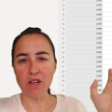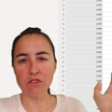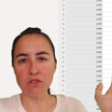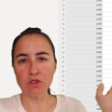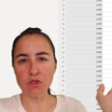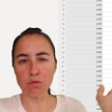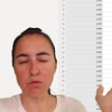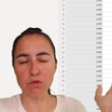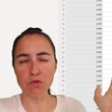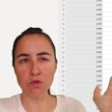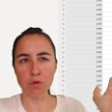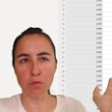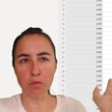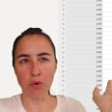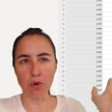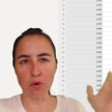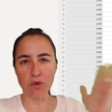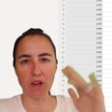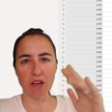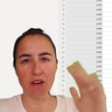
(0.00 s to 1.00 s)
I just want to
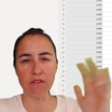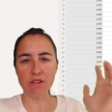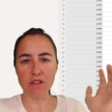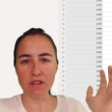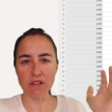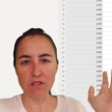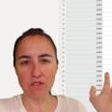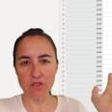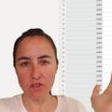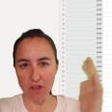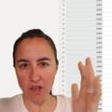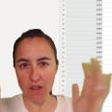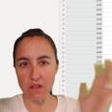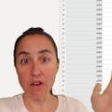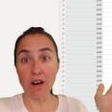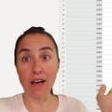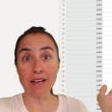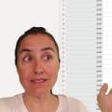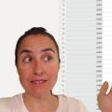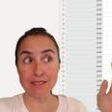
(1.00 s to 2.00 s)
put everything
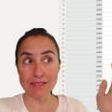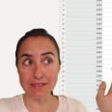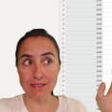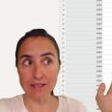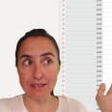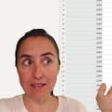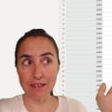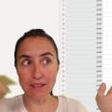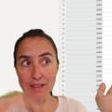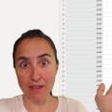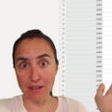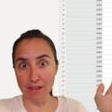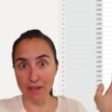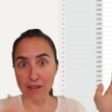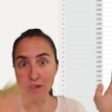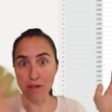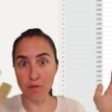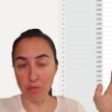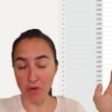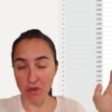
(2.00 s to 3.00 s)
together as
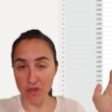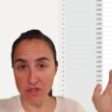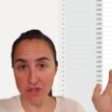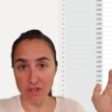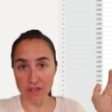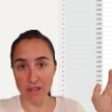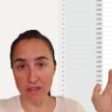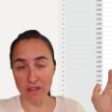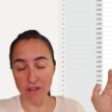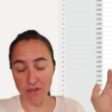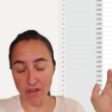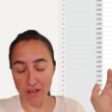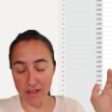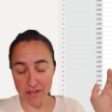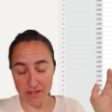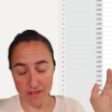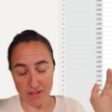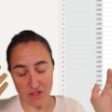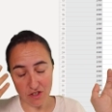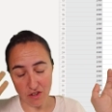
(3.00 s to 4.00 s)
the person that
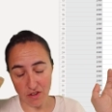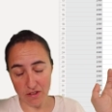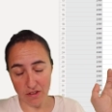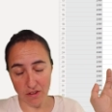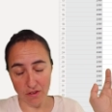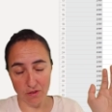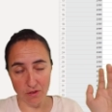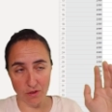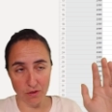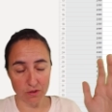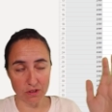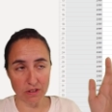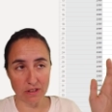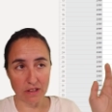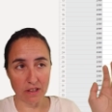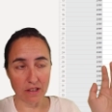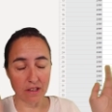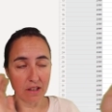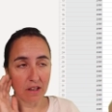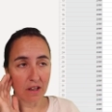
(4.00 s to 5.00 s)
created the chart, I don't know who
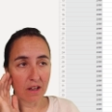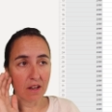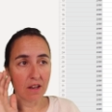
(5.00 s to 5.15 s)
did it,